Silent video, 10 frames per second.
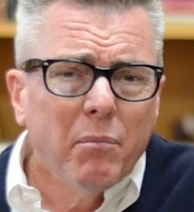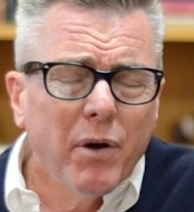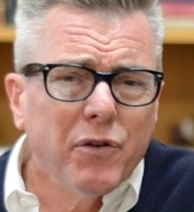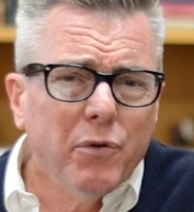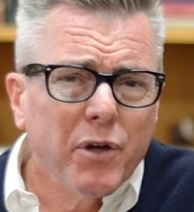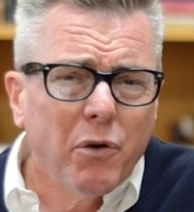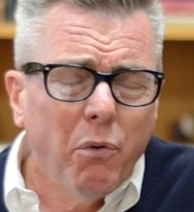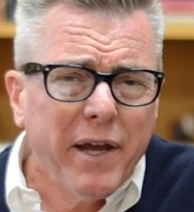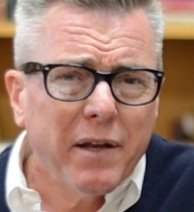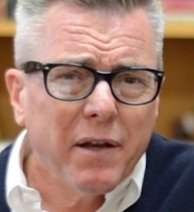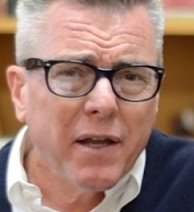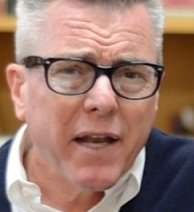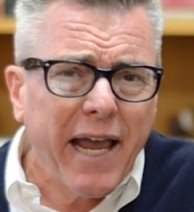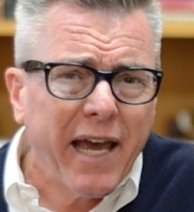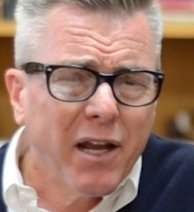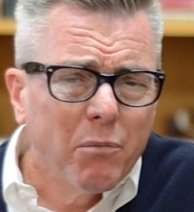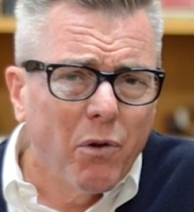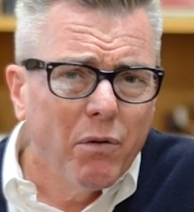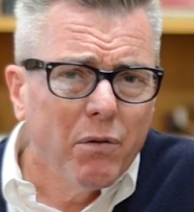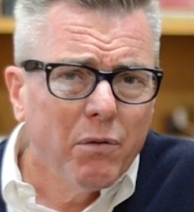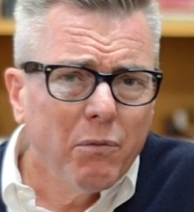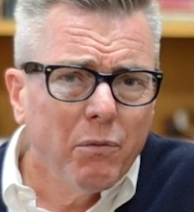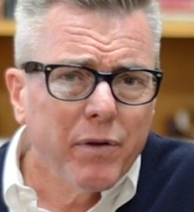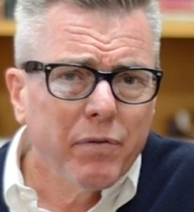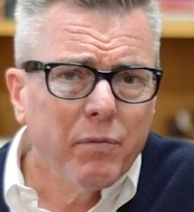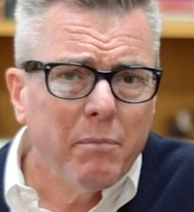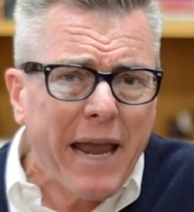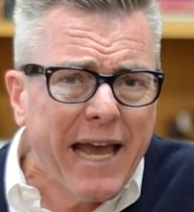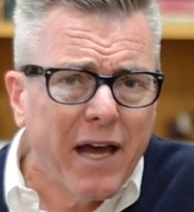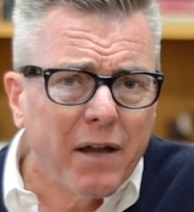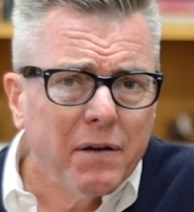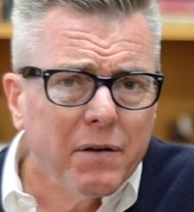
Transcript: But to equate an animal with man,